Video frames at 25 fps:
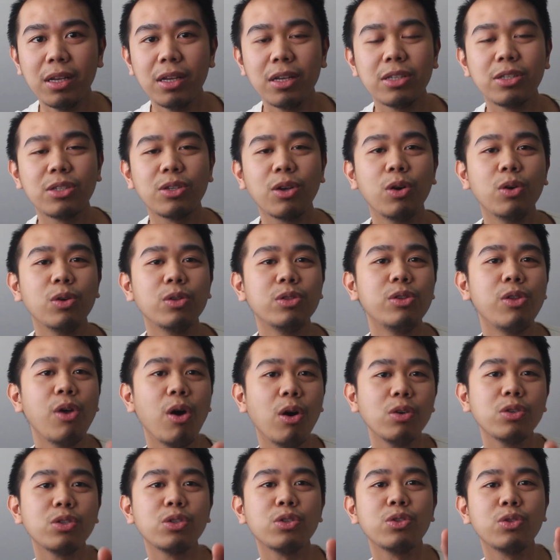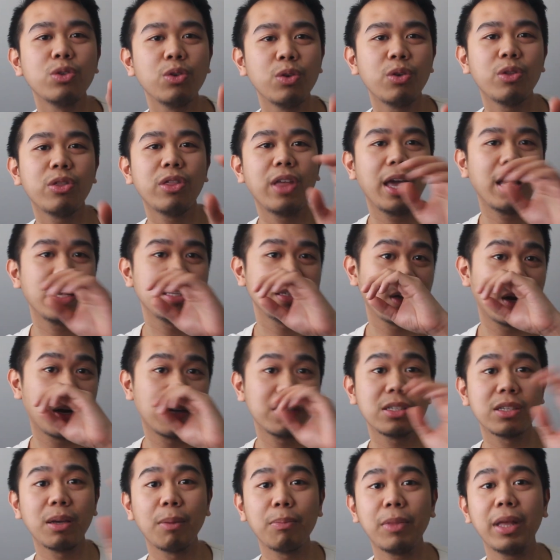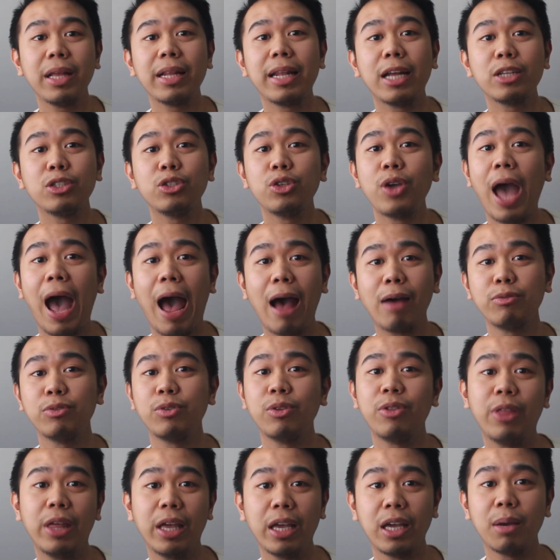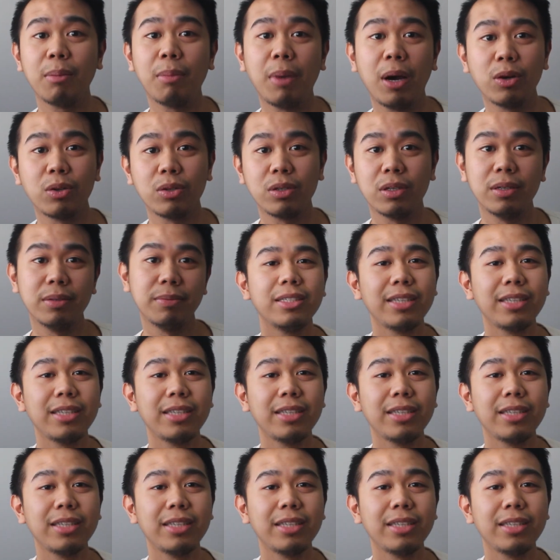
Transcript: So those two things are something that you have to think about.